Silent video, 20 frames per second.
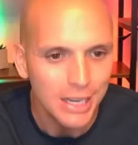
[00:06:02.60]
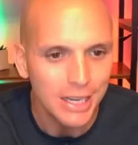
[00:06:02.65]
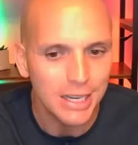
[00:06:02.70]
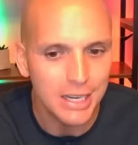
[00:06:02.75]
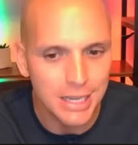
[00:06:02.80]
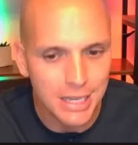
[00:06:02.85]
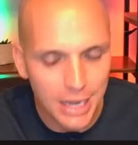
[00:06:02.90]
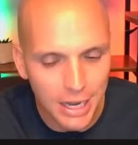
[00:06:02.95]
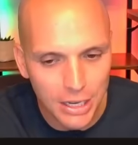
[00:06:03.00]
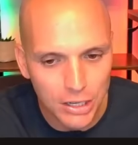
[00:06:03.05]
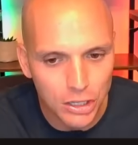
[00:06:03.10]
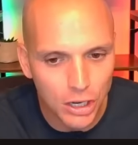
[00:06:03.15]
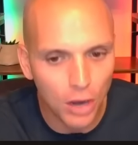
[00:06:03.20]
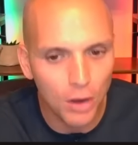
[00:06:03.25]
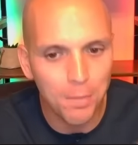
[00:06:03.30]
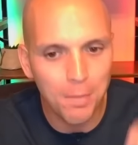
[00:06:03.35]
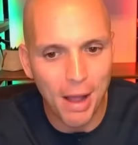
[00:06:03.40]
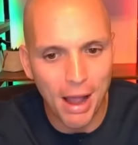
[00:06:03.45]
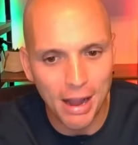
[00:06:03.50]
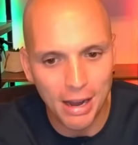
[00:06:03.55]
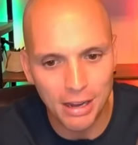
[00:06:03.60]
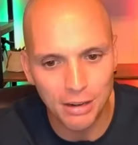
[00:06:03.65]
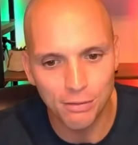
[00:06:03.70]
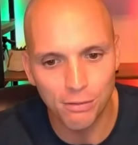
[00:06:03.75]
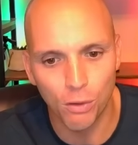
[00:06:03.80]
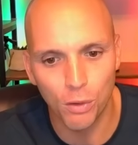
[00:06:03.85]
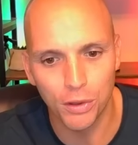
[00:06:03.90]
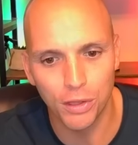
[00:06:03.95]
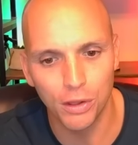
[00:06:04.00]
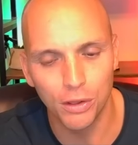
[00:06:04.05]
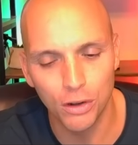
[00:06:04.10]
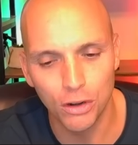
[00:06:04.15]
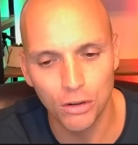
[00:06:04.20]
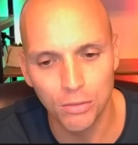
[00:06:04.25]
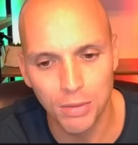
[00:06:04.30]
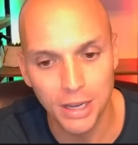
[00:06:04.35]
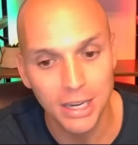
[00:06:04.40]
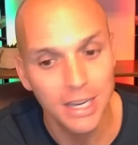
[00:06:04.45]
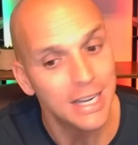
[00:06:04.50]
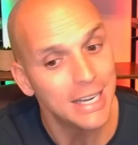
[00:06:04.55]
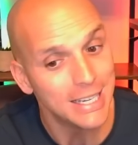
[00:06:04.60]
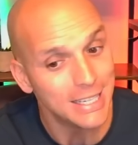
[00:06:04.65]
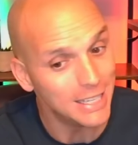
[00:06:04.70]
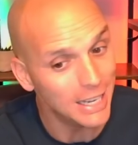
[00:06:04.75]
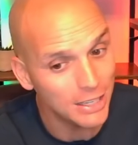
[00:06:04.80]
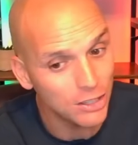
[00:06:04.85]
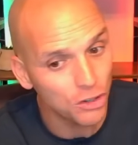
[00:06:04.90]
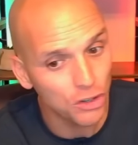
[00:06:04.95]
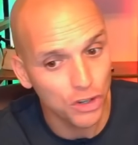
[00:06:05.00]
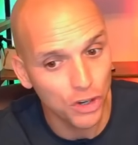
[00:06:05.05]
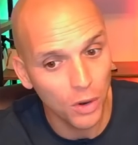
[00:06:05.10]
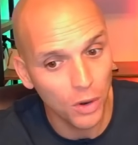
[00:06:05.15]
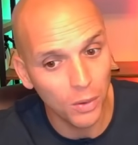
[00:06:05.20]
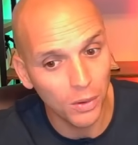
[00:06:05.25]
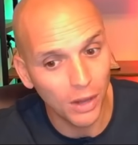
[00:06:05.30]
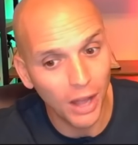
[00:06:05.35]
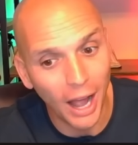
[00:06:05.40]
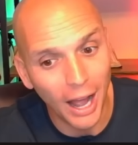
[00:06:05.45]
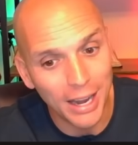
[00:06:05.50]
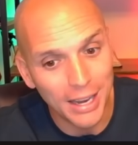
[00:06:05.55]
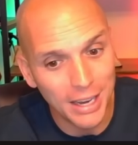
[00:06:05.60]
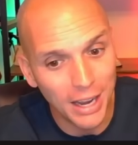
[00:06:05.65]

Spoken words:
does go back and forth a little bit, doesn't show a lot.